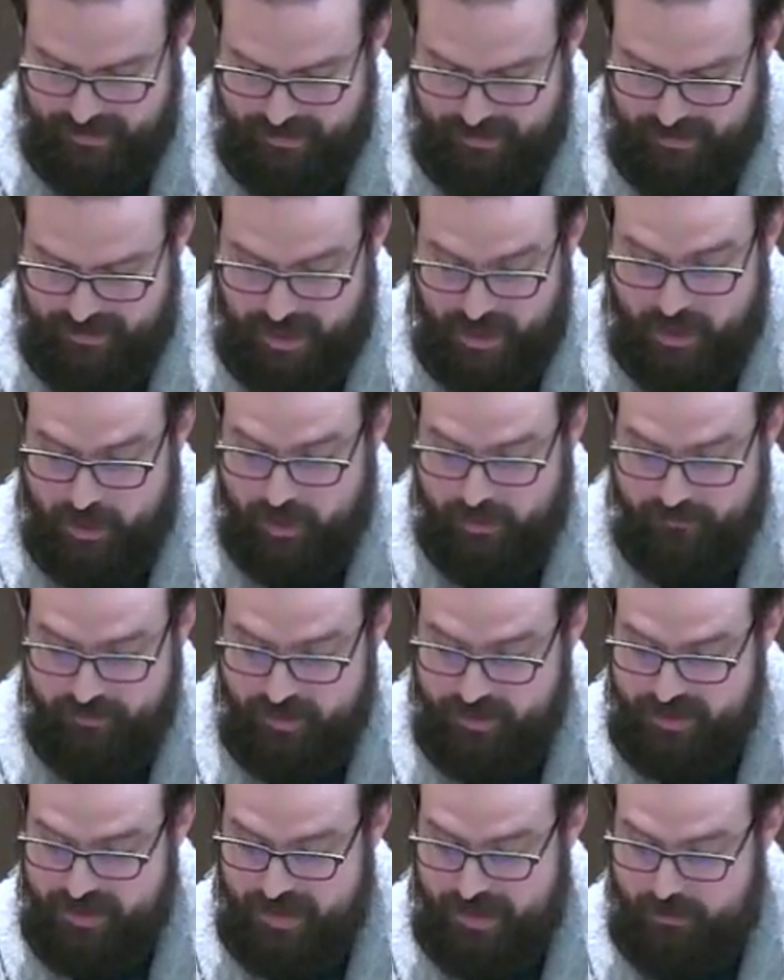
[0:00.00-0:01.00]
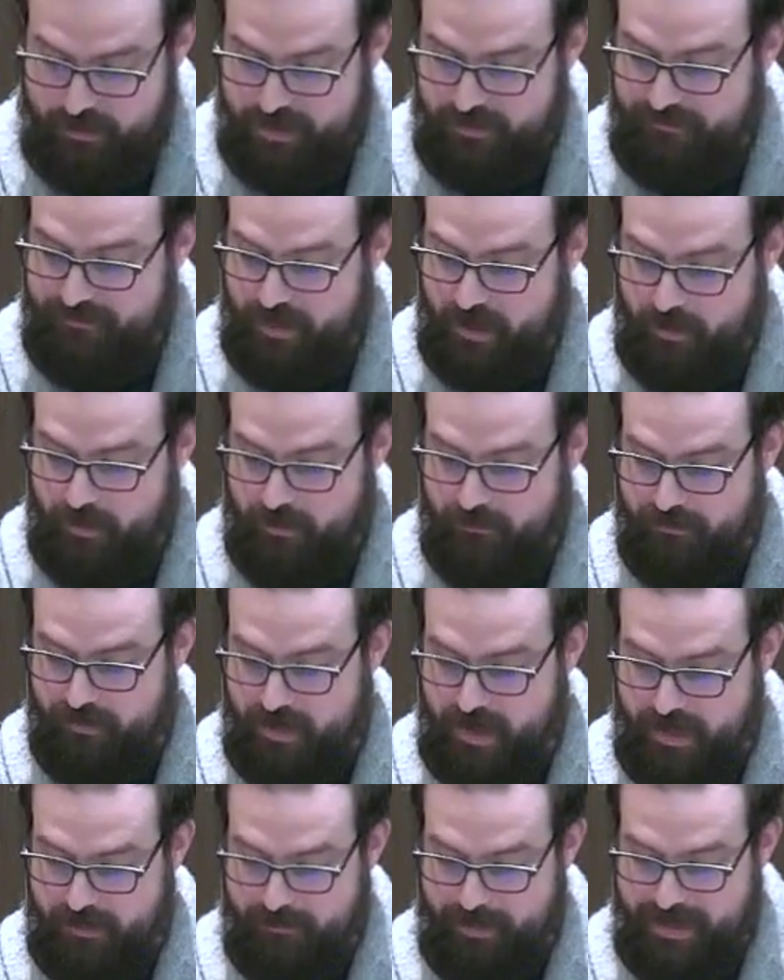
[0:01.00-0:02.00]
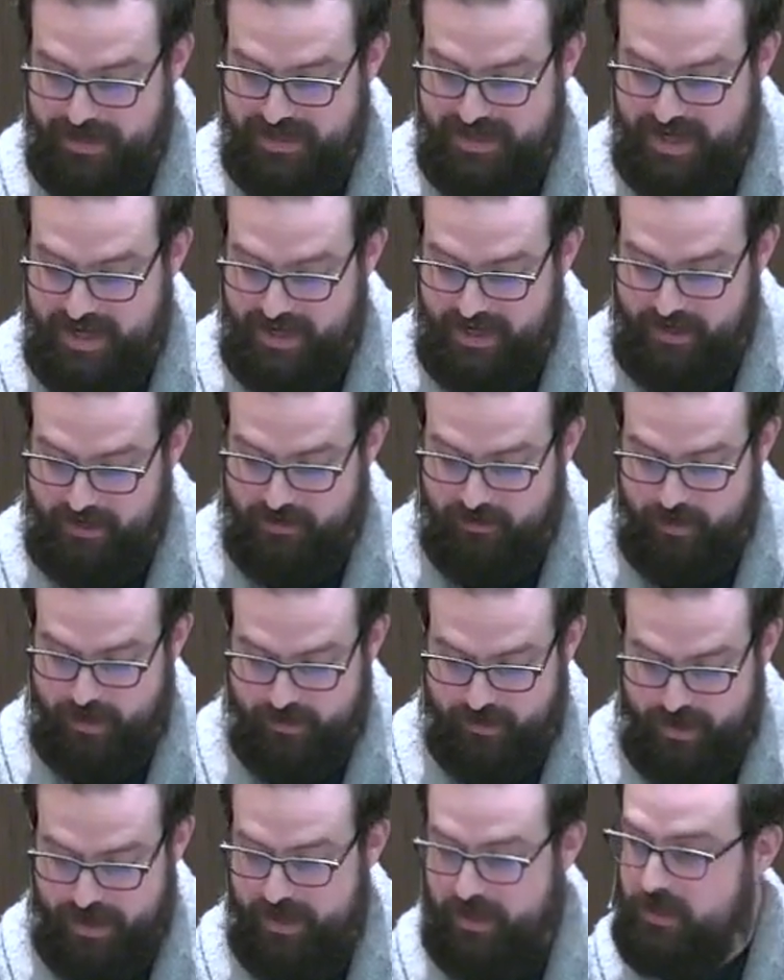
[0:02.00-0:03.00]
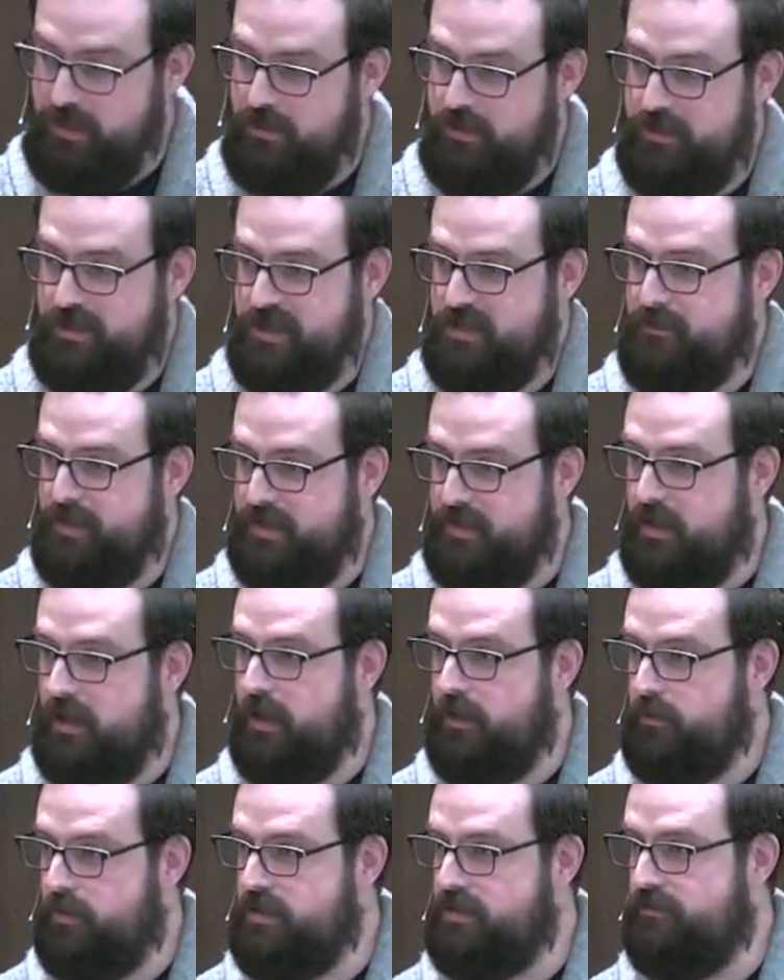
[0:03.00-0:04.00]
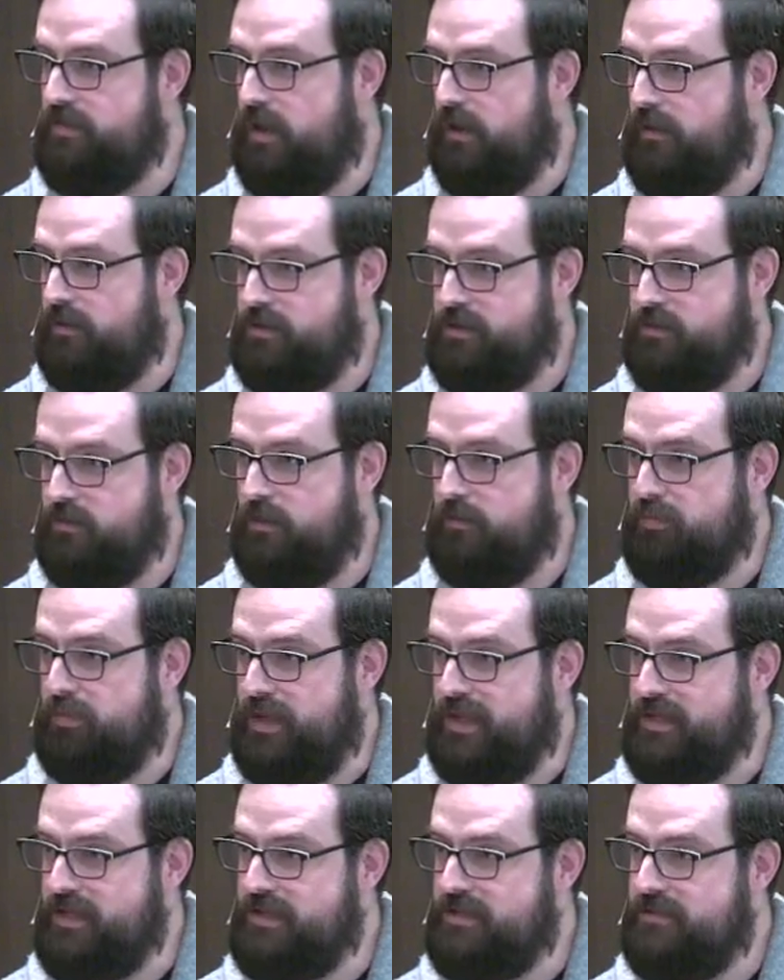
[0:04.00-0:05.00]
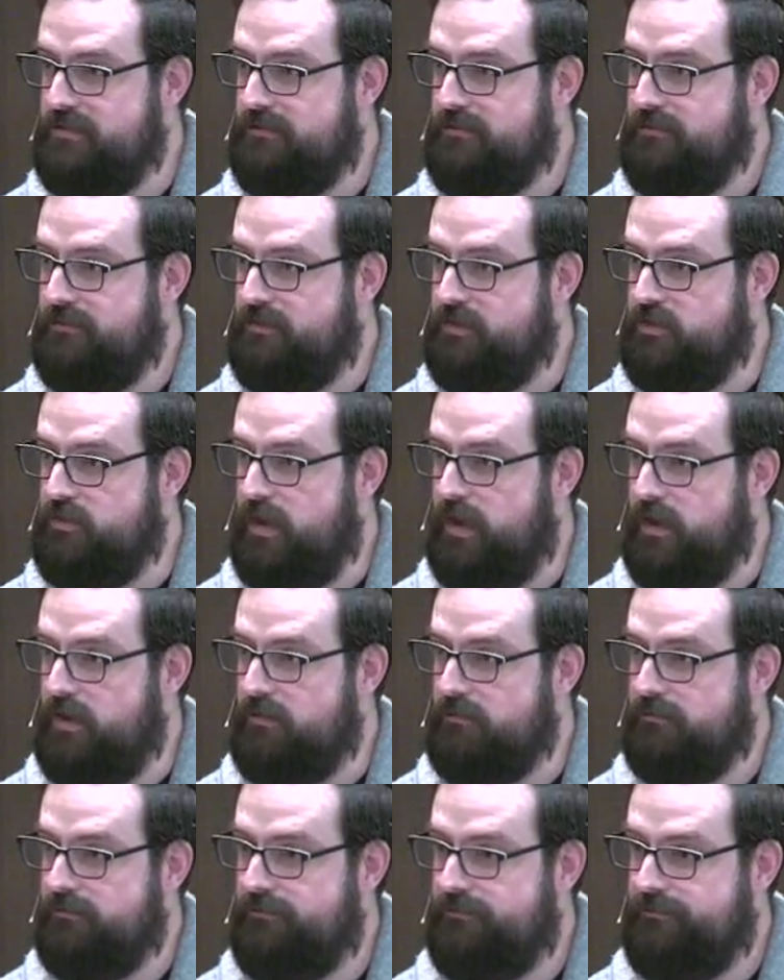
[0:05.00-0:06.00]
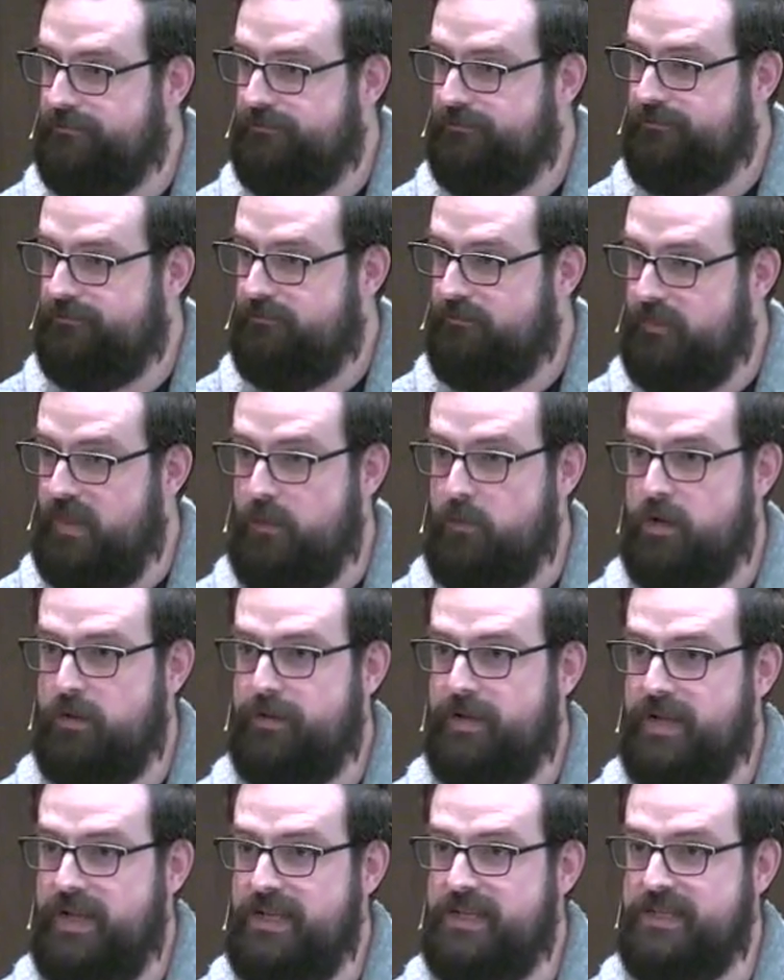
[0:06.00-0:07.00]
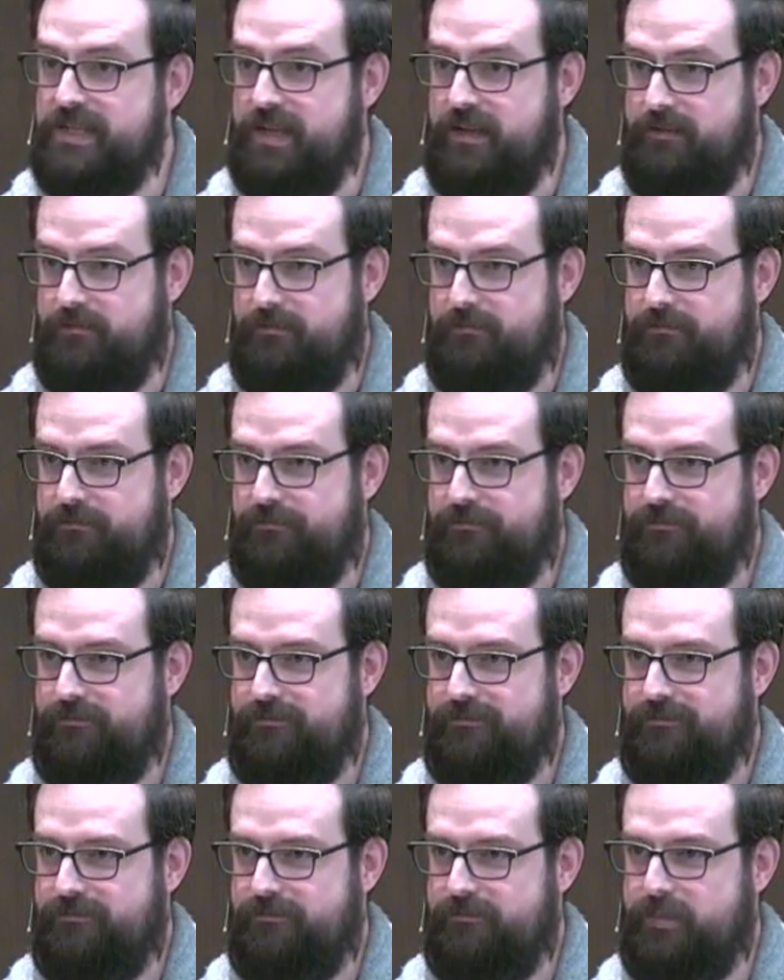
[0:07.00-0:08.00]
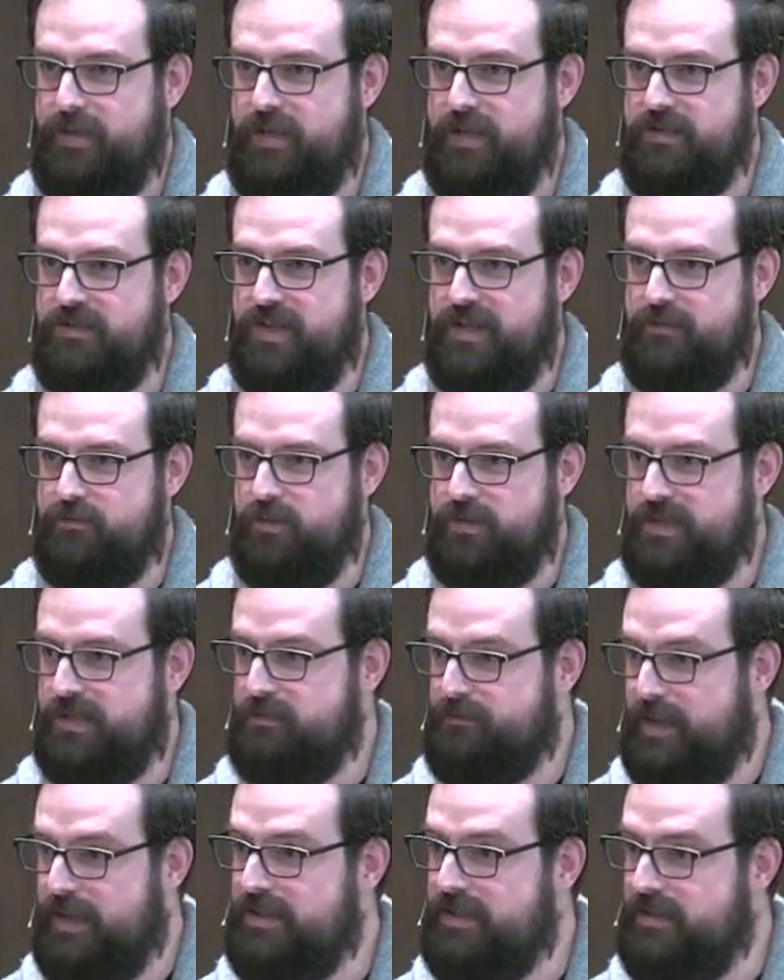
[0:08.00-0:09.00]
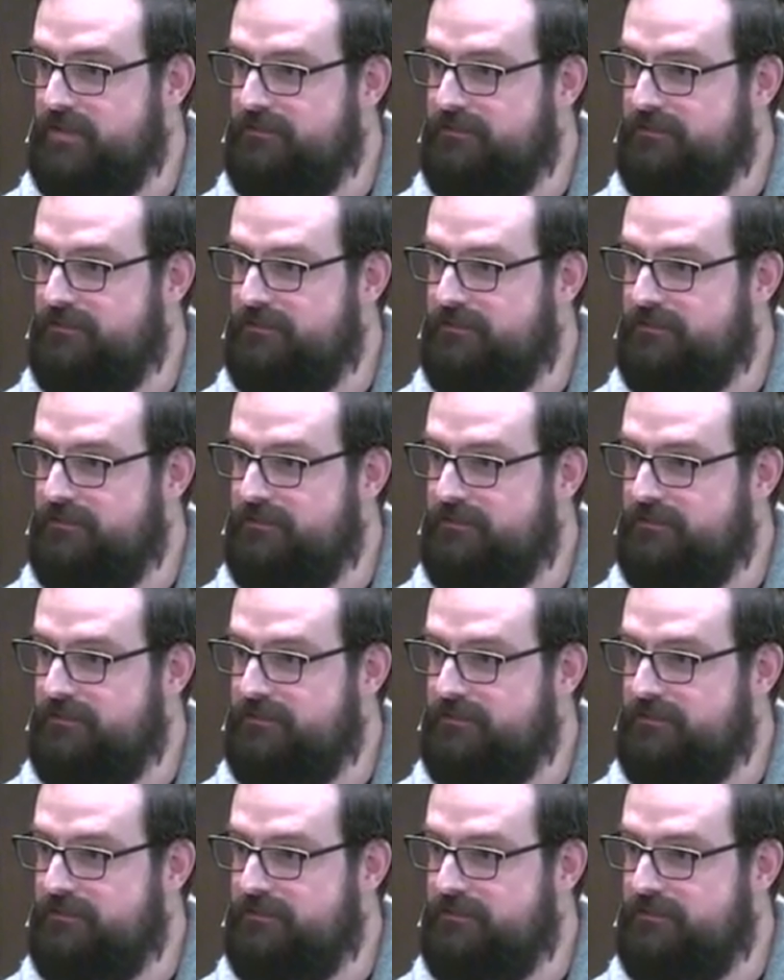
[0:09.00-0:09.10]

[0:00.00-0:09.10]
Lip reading: I could have just said I was a failure for not maintaining it correctly, and I could have just spent the hundreds of dollars to replace the dryer. That would have been easy, because that's what's expected.